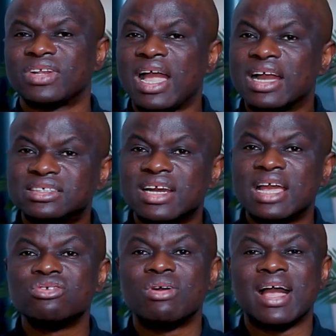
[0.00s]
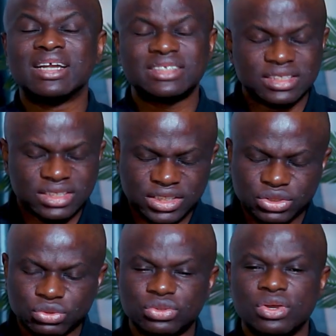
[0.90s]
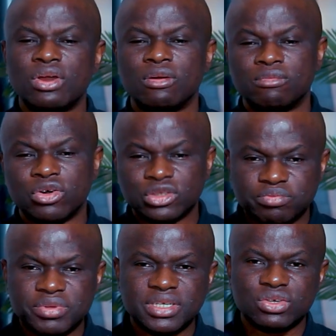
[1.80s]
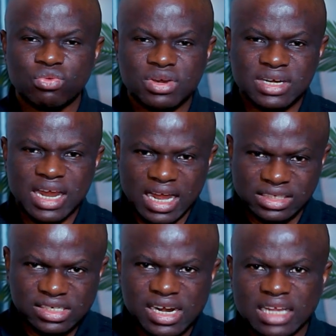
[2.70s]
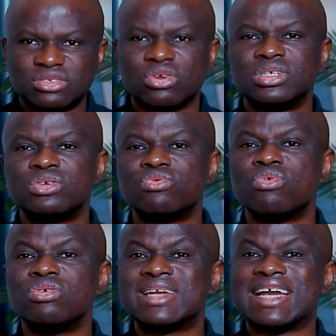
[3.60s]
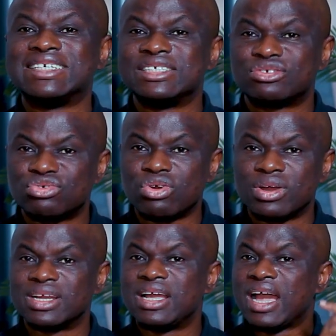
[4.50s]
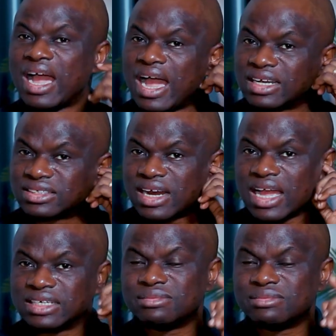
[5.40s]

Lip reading: Act right. Your attitude must be the one that attract, not the one that destroy. Act right.